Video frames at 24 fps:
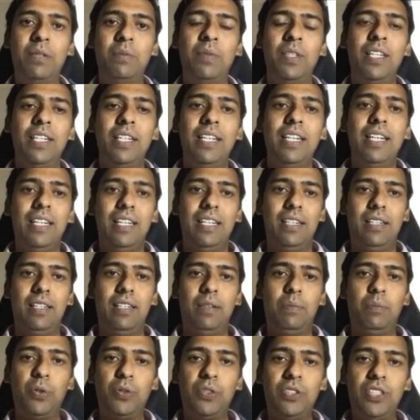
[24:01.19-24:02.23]
has been
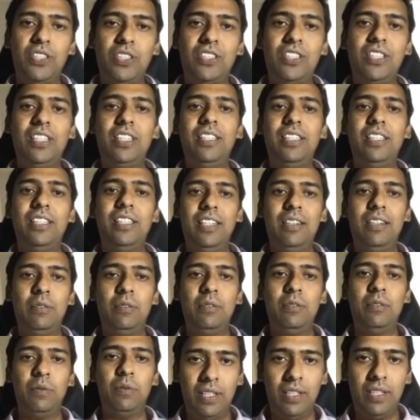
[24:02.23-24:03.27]
positioned
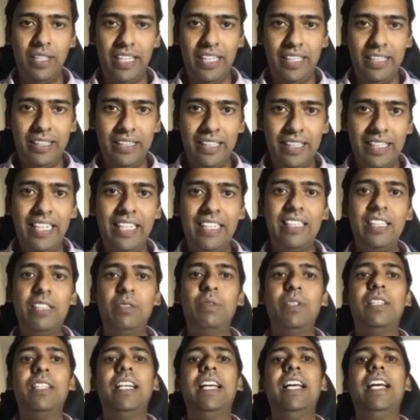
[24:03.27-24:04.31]
and
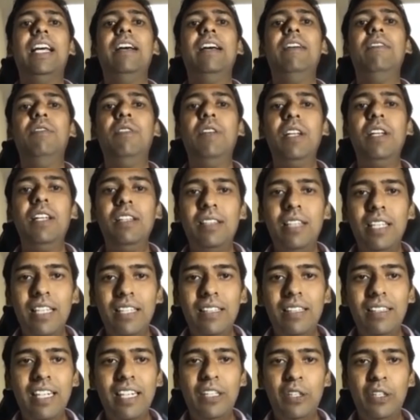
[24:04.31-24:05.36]
integrated with
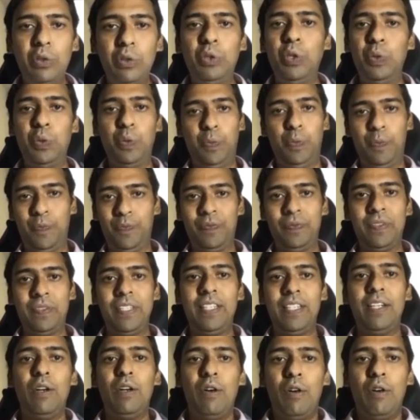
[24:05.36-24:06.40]
everything that you do.
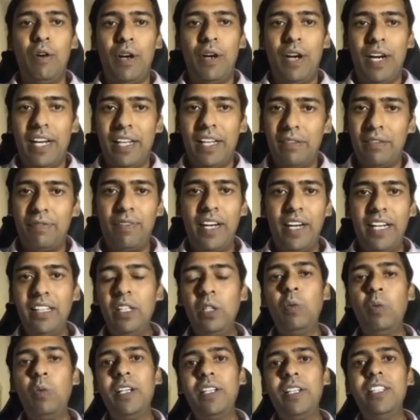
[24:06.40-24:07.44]
And the
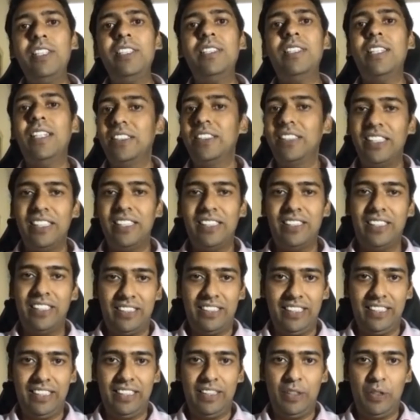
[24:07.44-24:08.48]
final one is
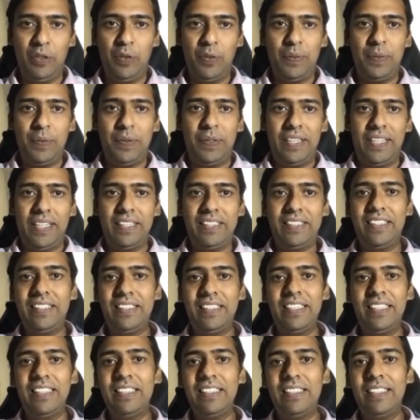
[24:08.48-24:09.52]

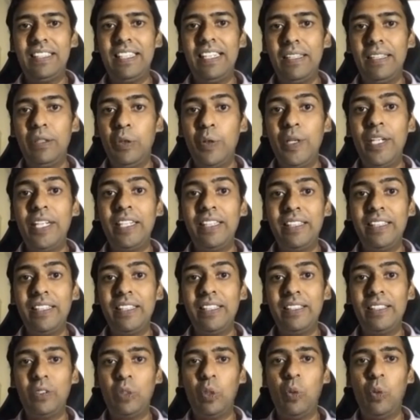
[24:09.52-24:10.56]
consistently doing
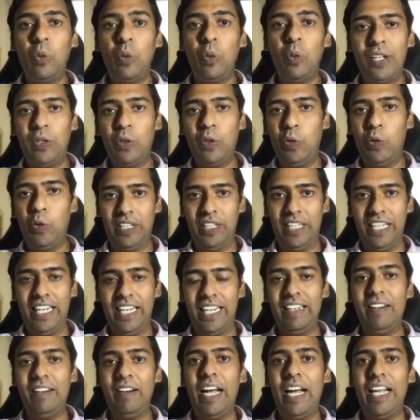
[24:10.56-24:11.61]
this over and over
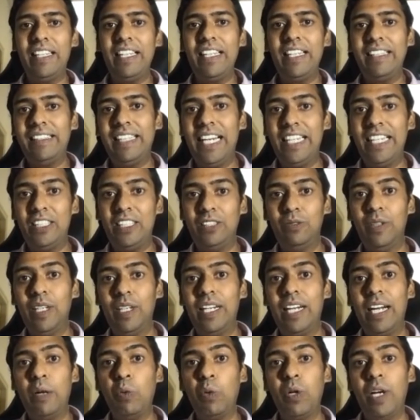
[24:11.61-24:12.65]
again. I think that's
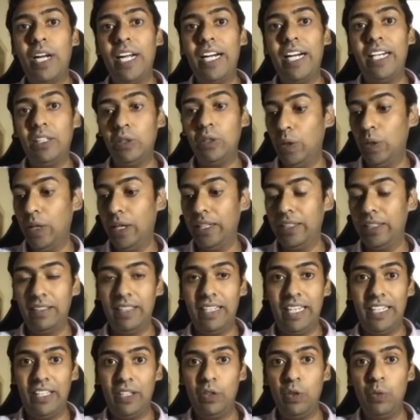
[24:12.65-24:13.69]
where I would like
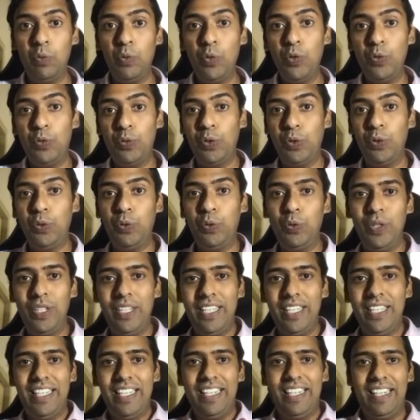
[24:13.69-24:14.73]
to move to
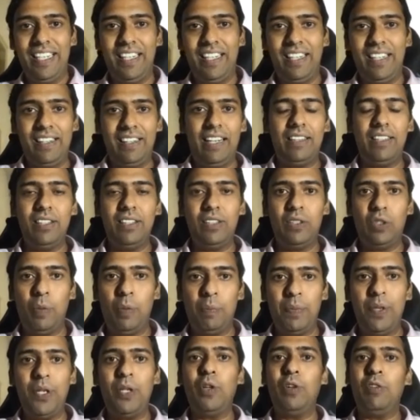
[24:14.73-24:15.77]
another
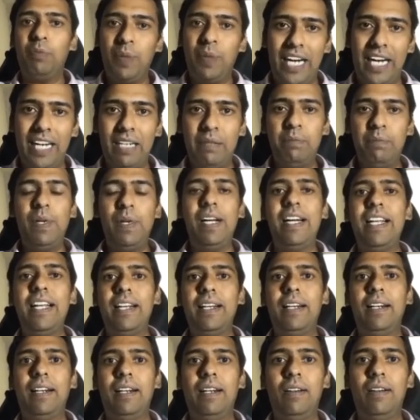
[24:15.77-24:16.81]
topic of brand
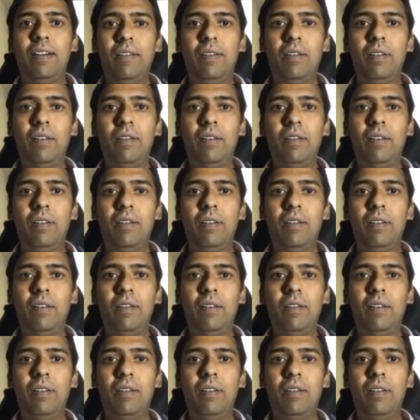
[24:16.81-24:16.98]
building,